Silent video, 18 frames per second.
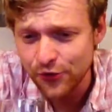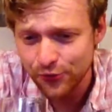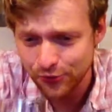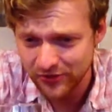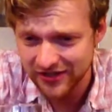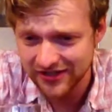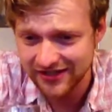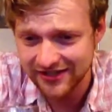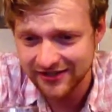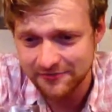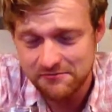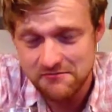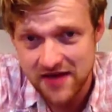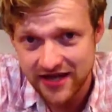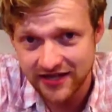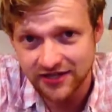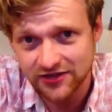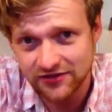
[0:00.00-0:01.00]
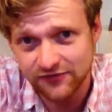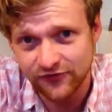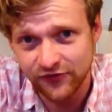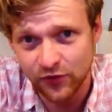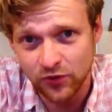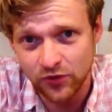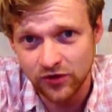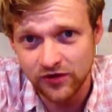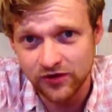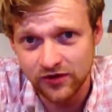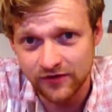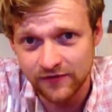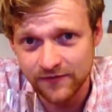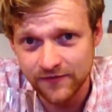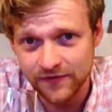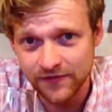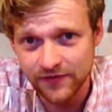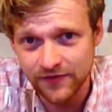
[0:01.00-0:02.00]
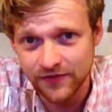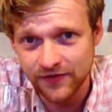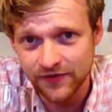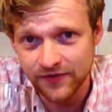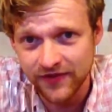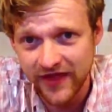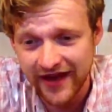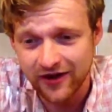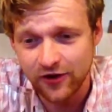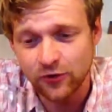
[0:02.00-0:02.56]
really makes for that